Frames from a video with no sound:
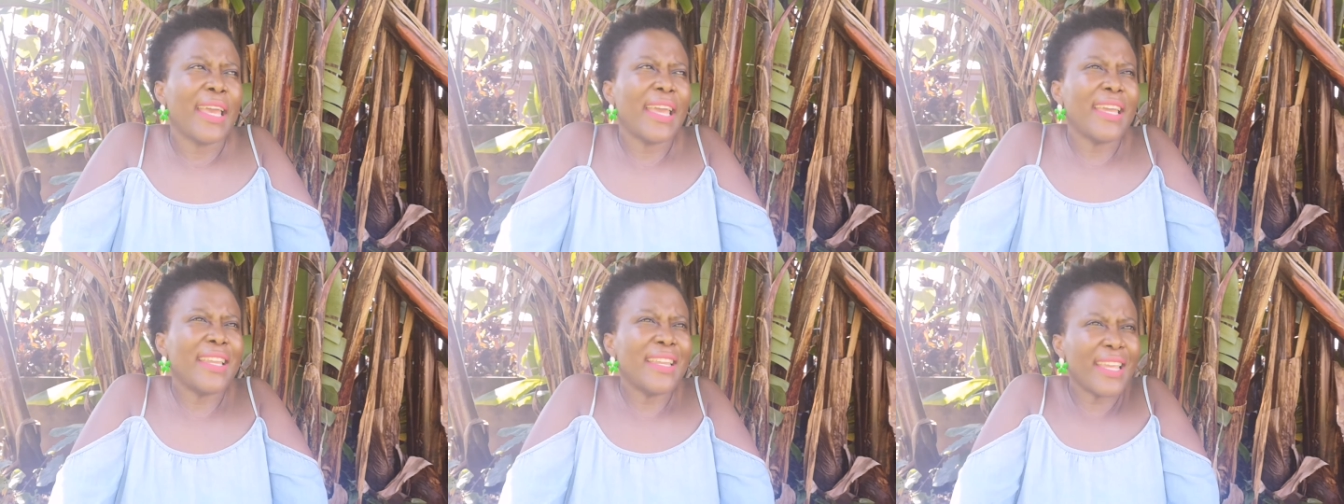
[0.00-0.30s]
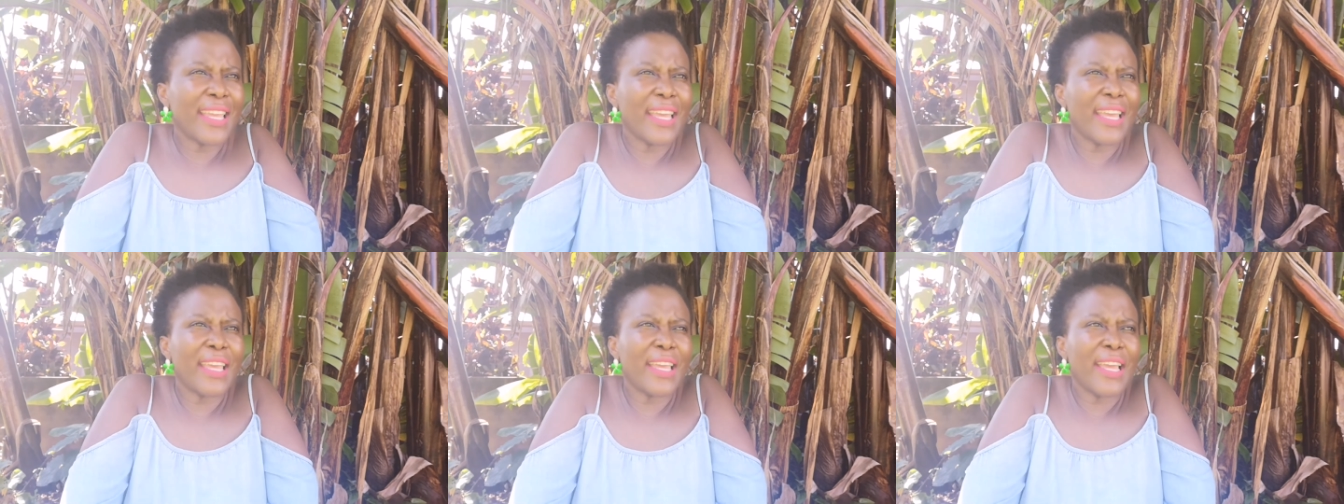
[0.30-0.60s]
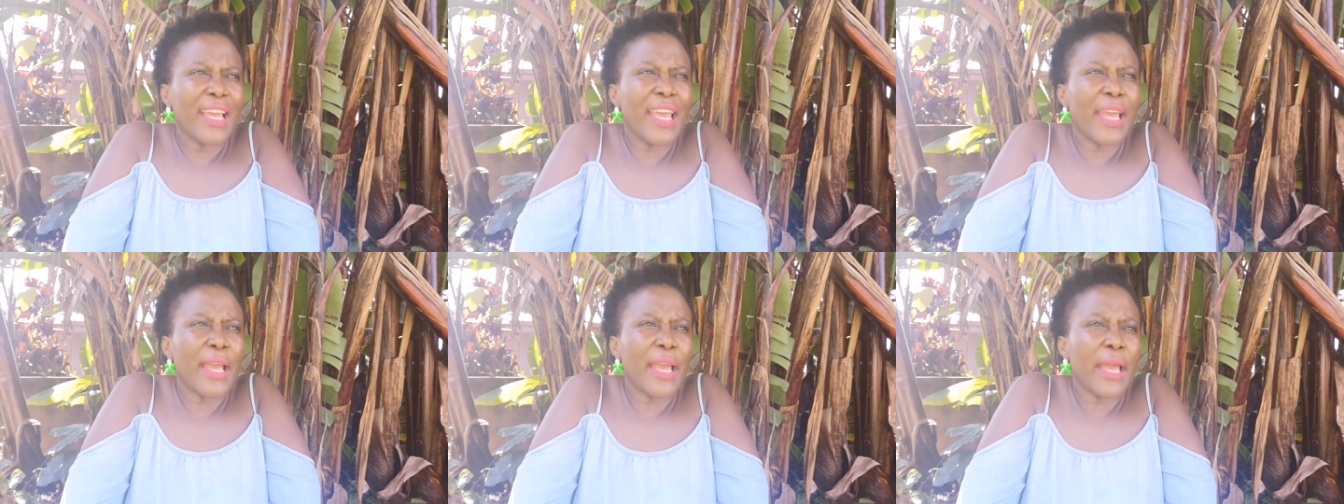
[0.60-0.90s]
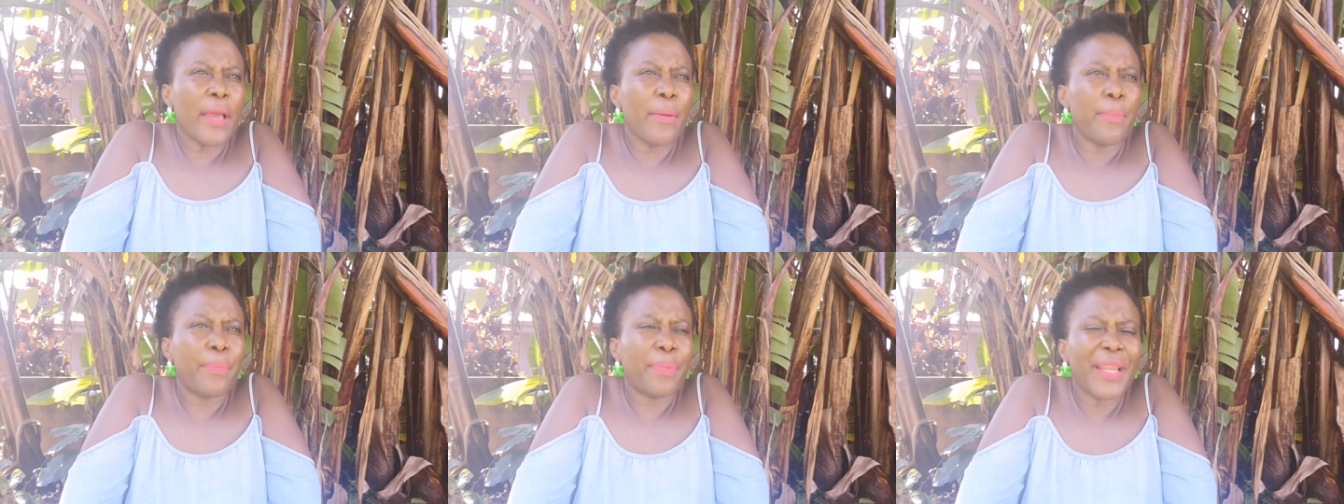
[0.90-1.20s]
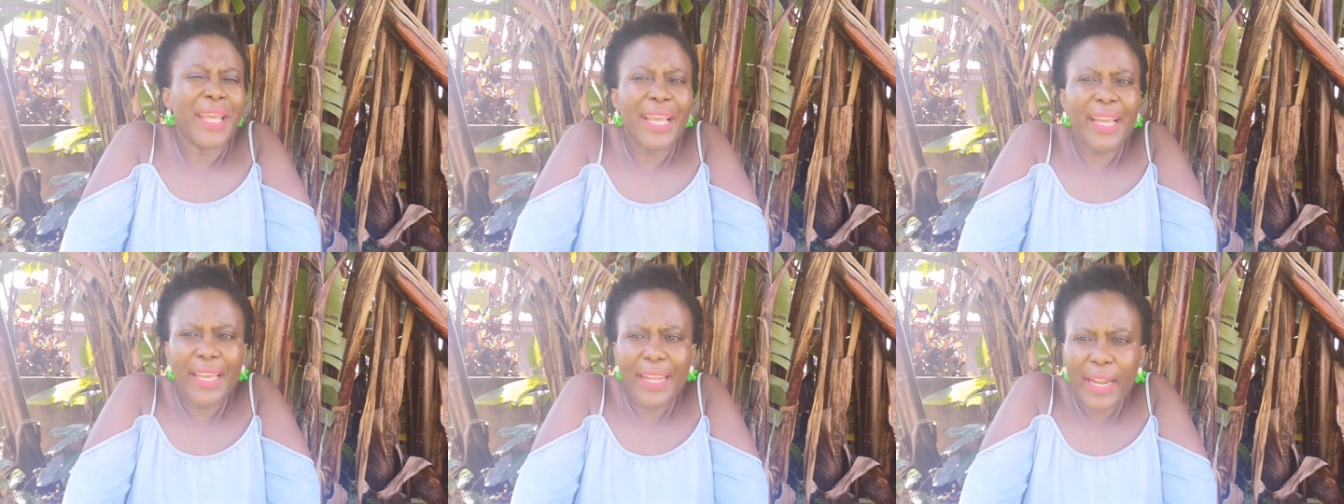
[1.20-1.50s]
a
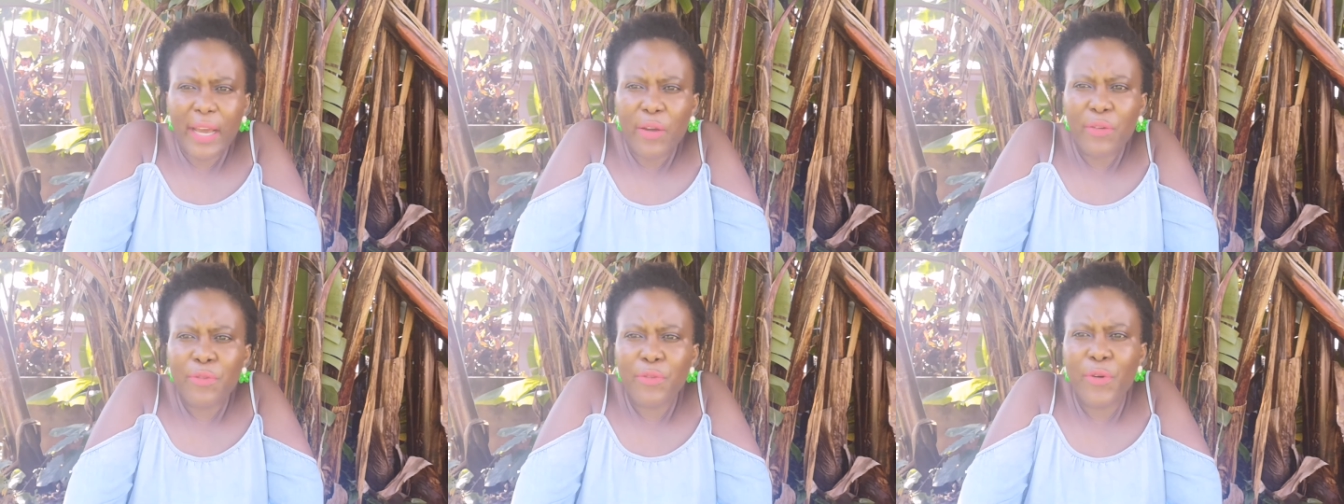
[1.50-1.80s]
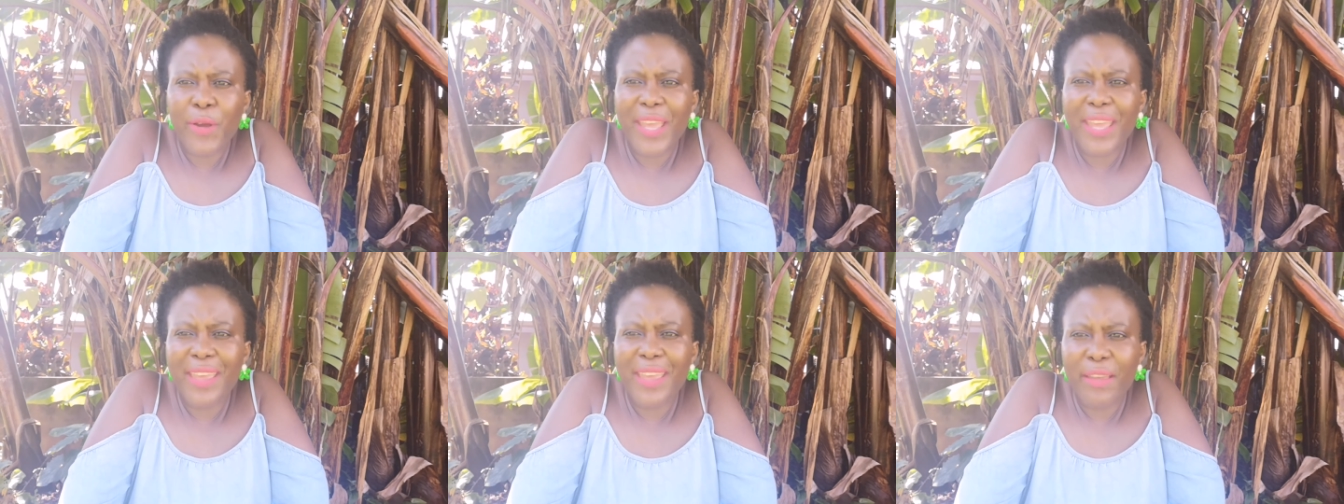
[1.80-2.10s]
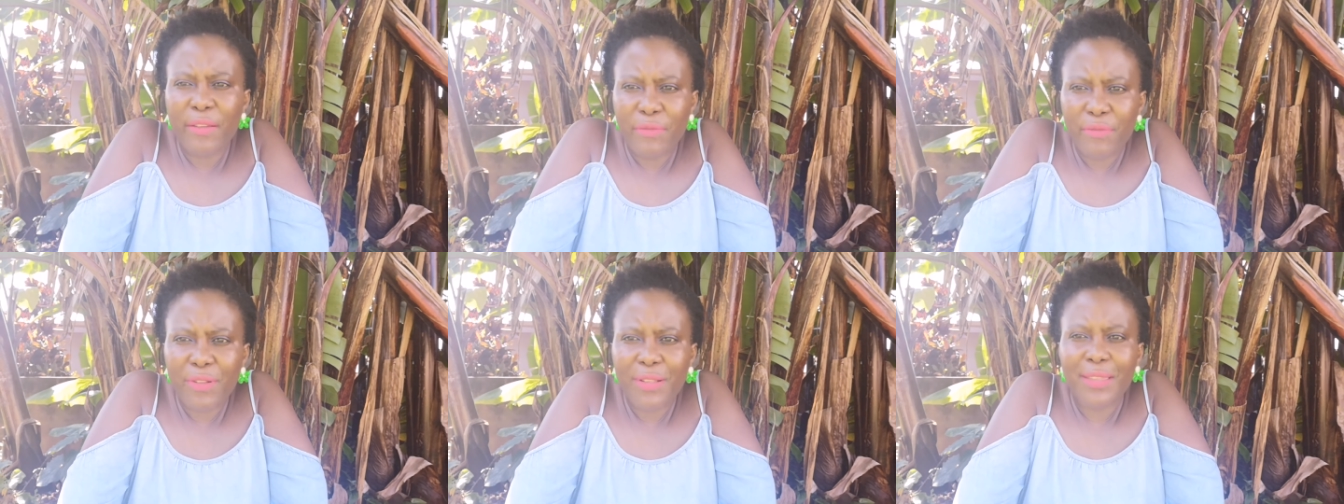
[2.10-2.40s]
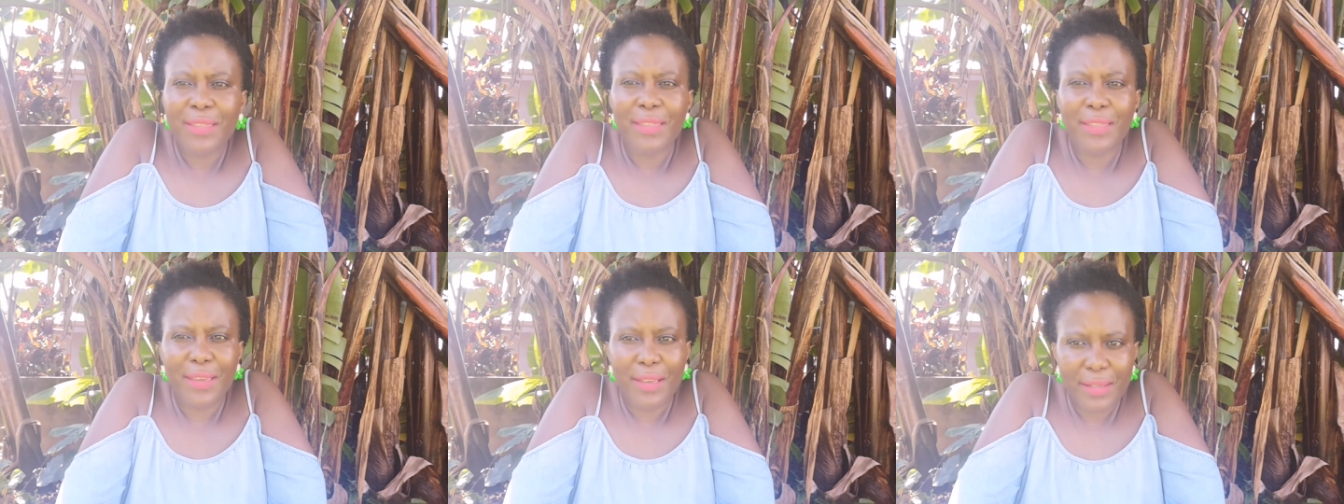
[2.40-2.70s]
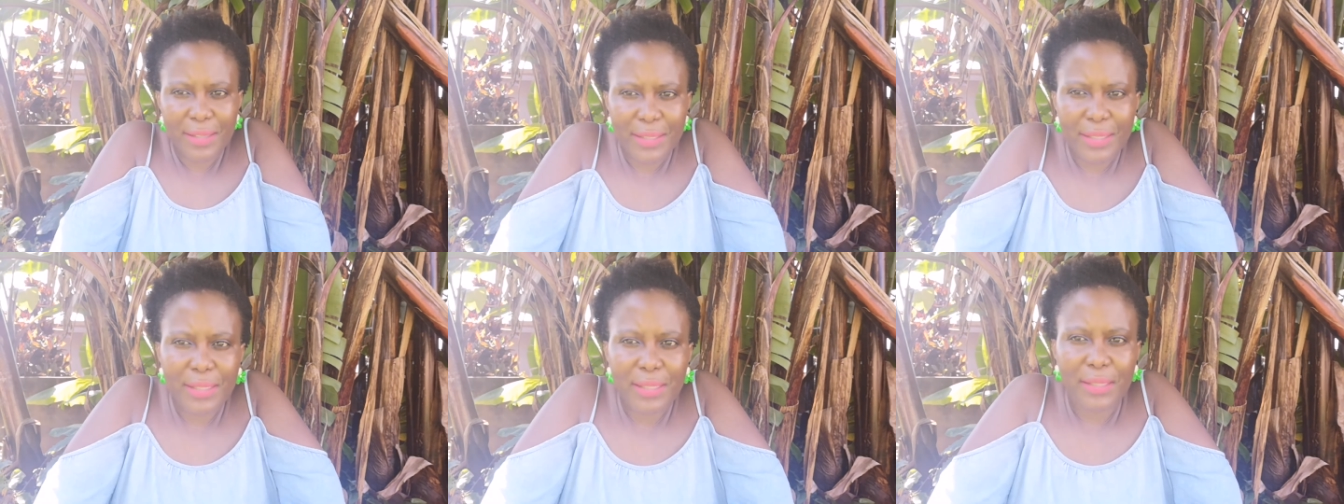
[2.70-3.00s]
playground for evil
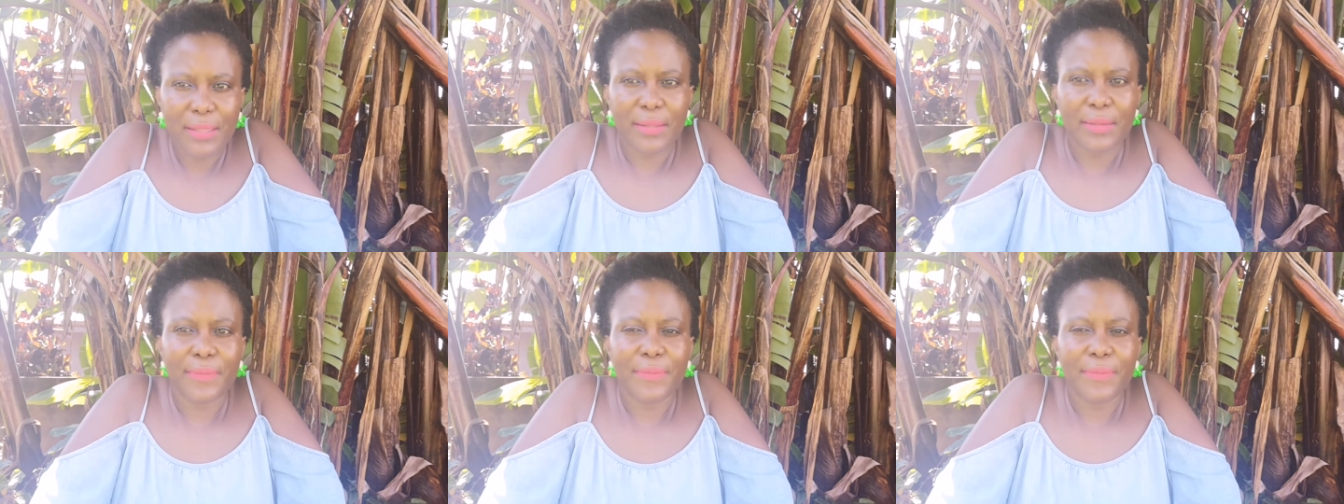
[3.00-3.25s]
things.